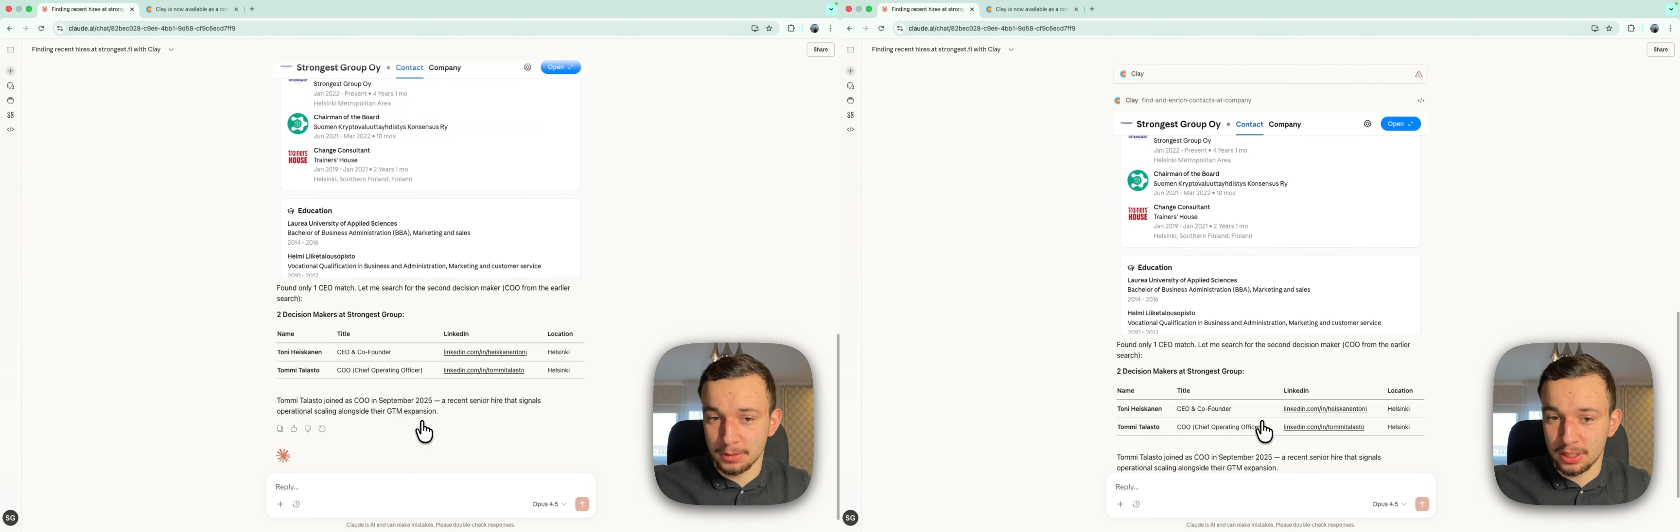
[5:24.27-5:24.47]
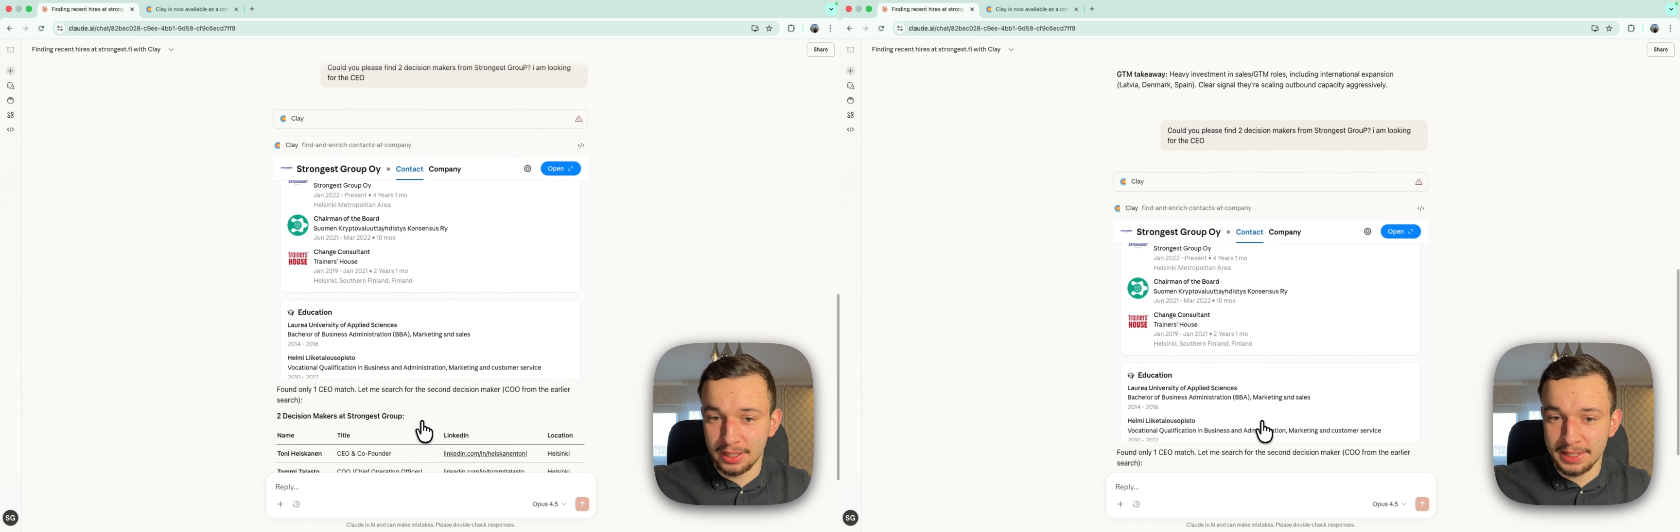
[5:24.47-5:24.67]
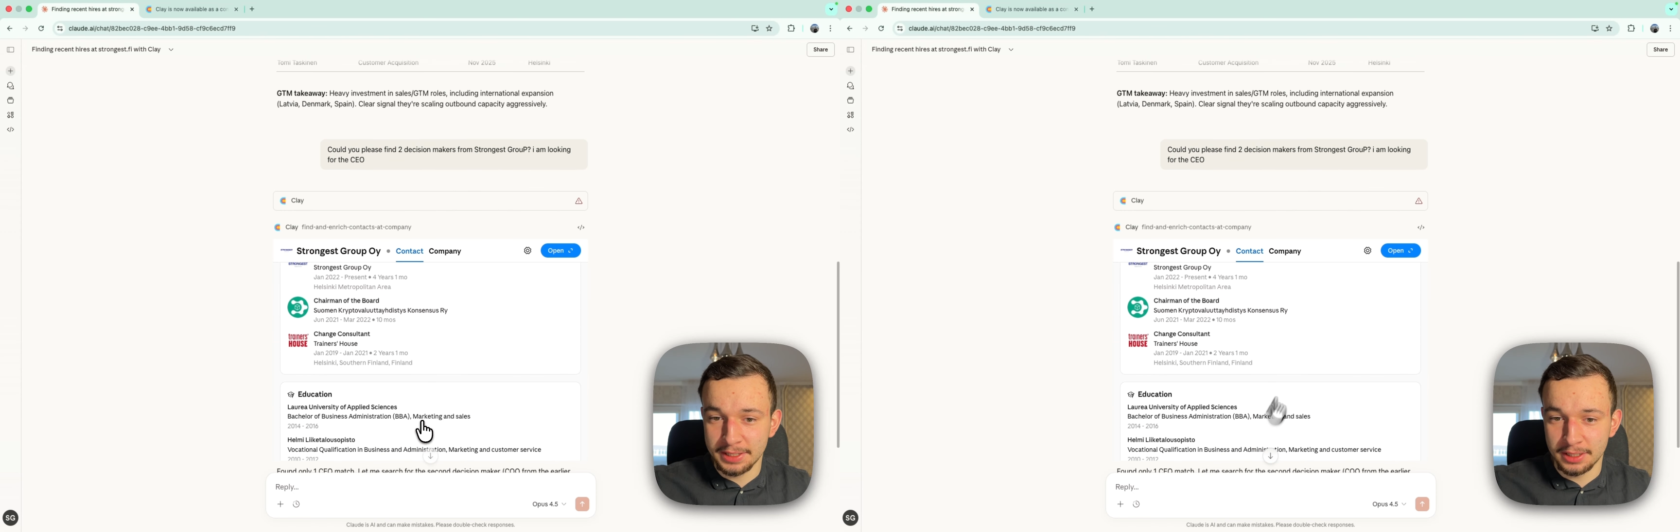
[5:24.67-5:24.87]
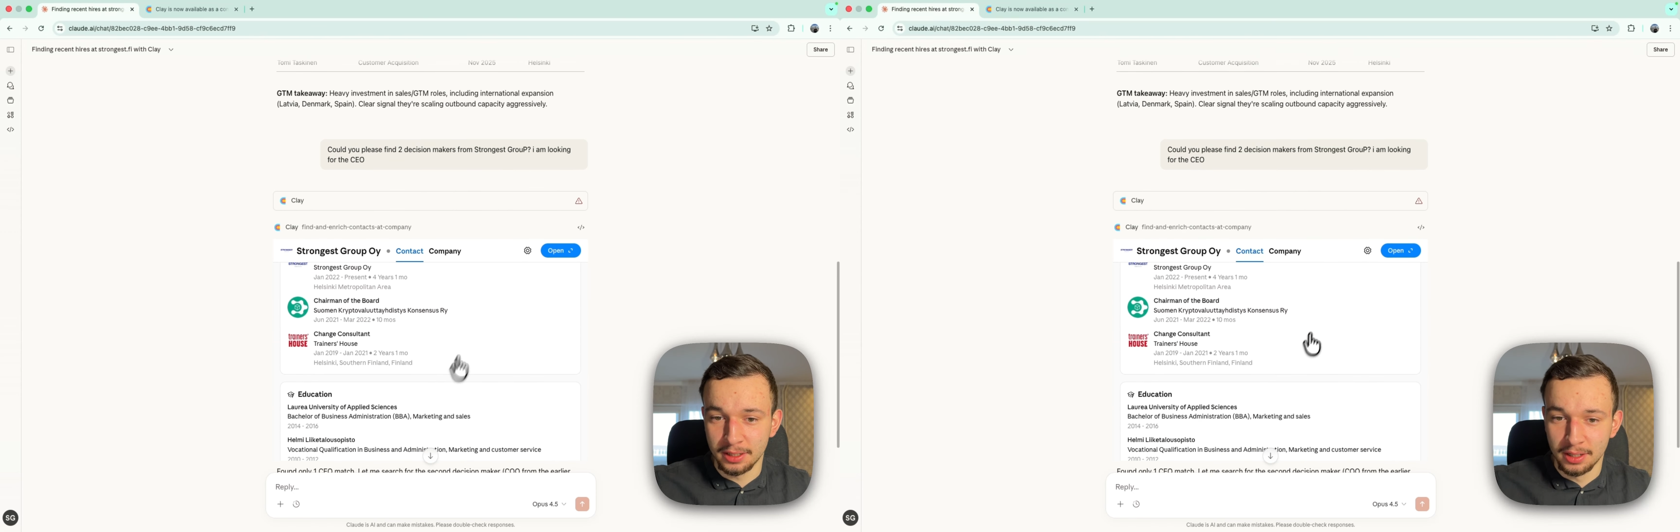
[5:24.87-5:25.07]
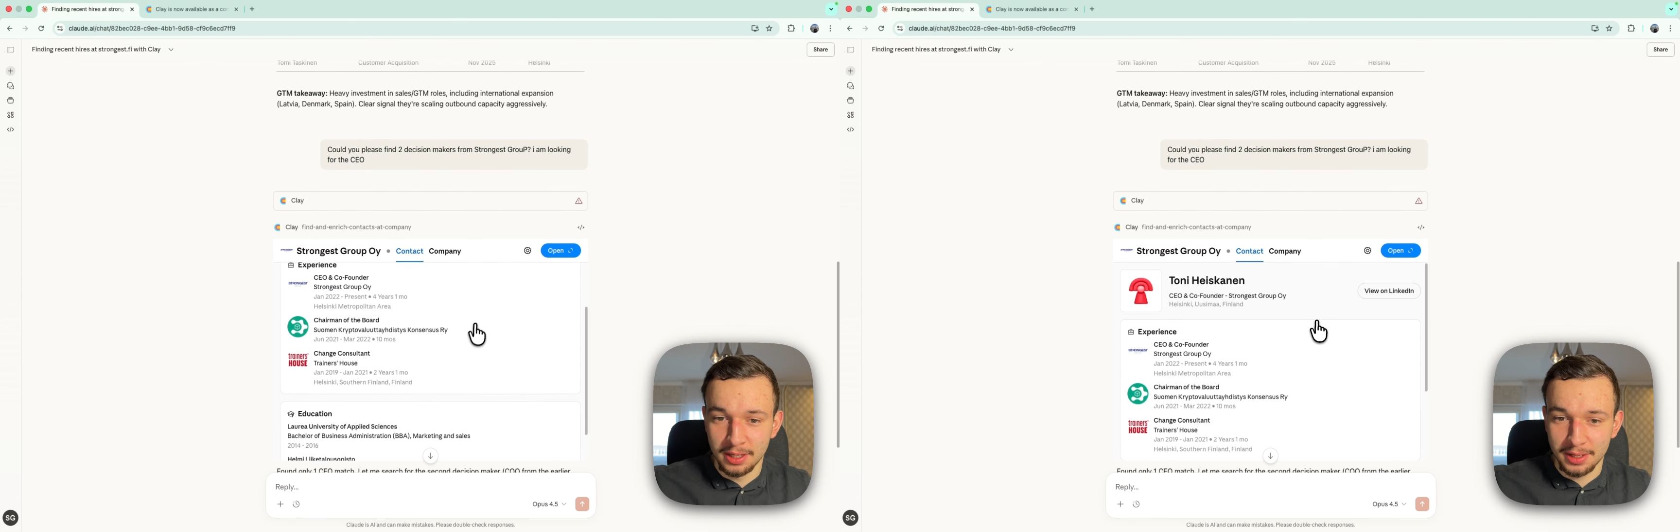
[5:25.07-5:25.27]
clear